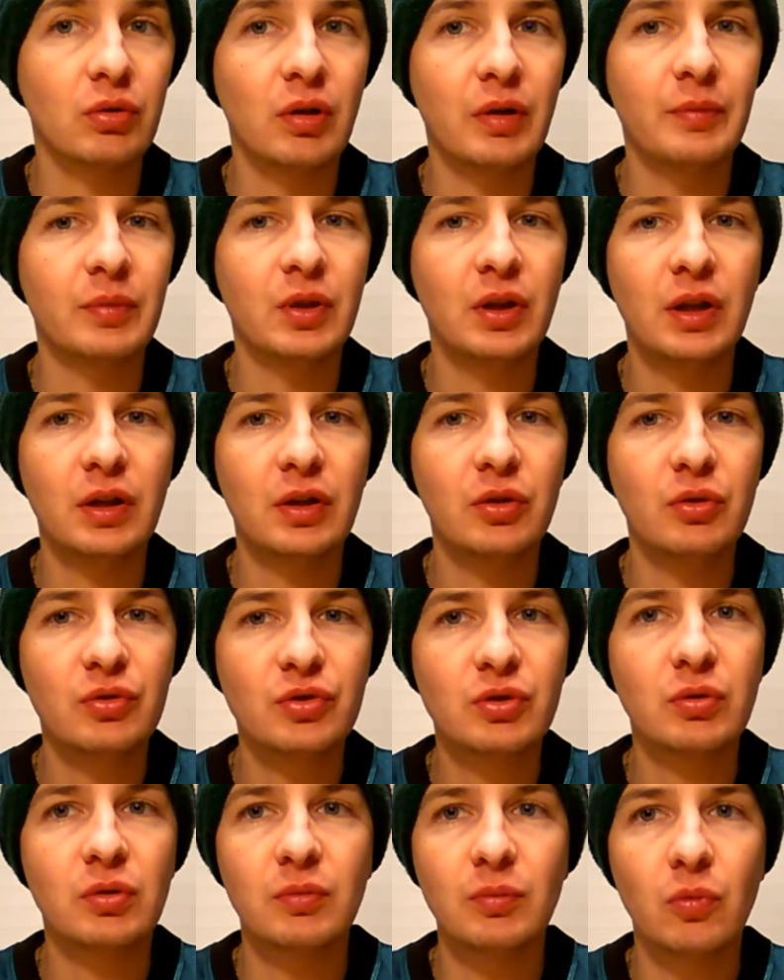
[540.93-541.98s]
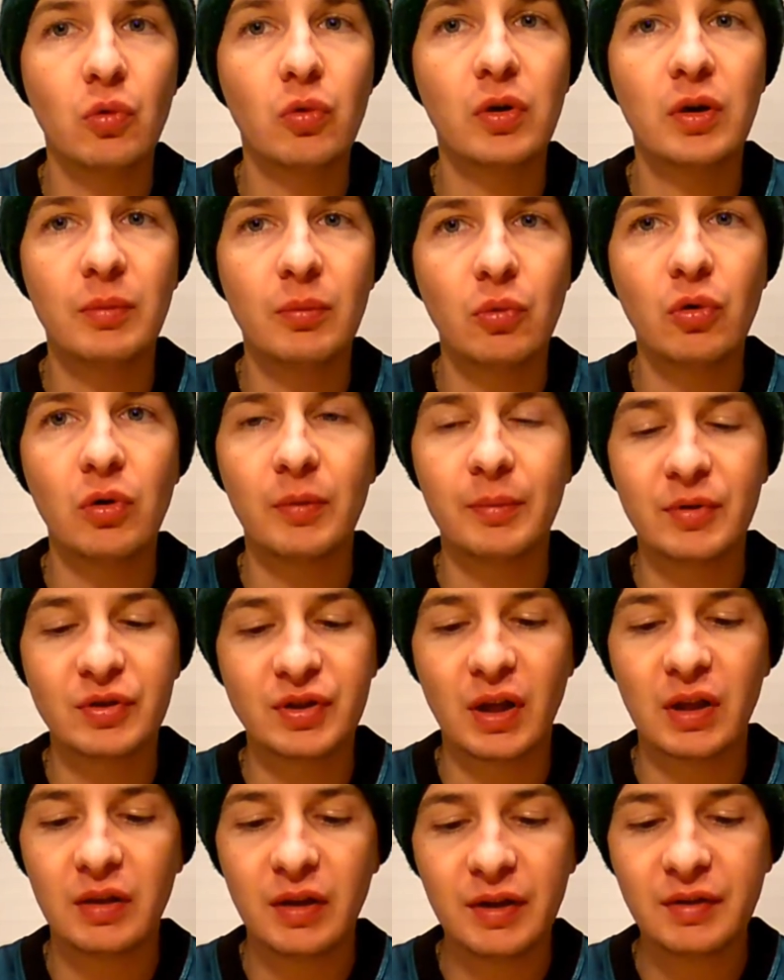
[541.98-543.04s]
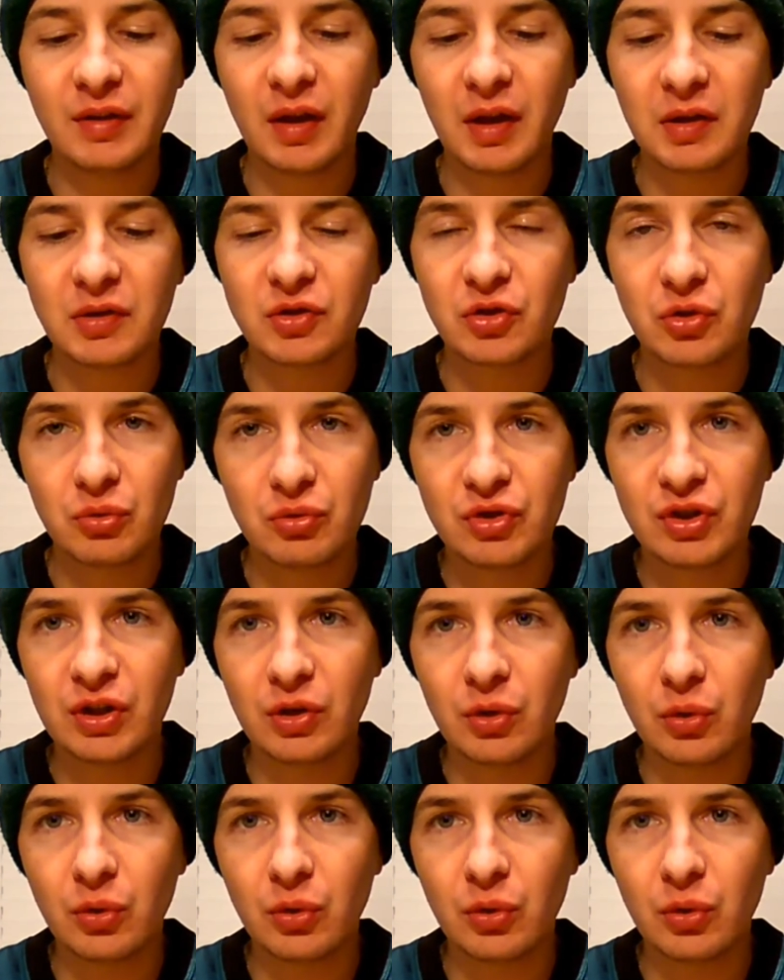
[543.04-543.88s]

I've been getting used to it more and more because I like that sushi